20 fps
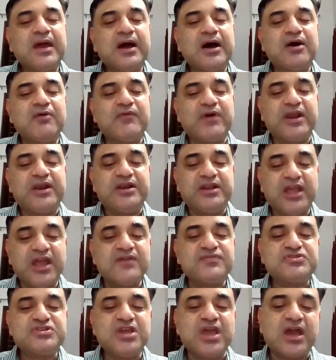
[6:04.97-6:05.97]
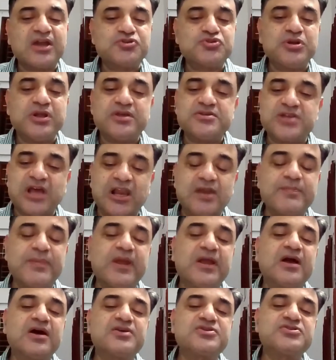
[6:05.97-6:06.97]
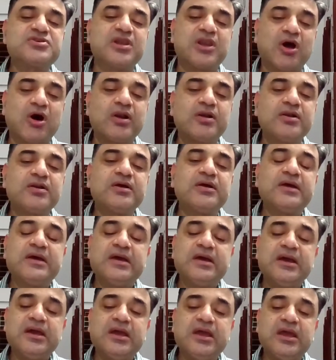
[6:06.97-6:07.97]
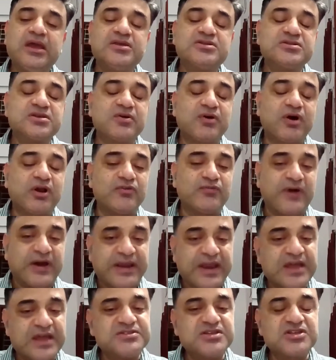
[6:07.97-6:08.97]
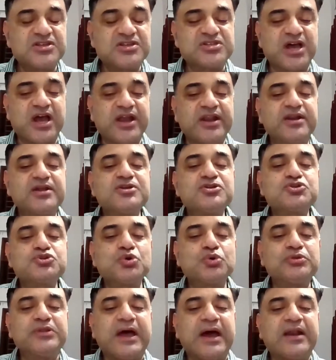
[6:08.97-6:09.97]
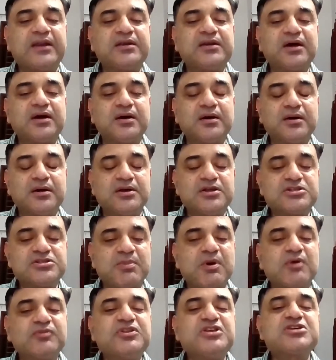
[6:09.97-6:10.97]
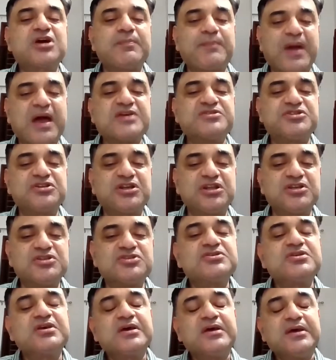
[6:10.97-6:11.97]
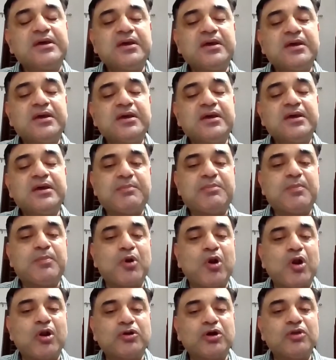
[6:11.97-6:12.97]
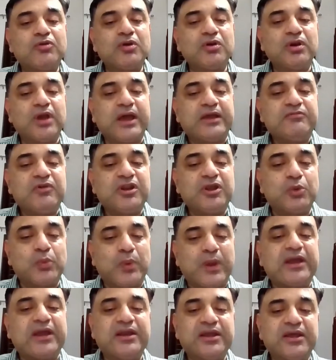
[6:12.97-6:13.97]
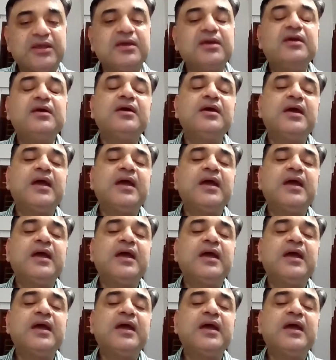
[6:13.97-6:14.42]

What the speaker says: Where DFC actually is helping us a lot is on the financing side, so that some of these capacities can be brought online very quickly.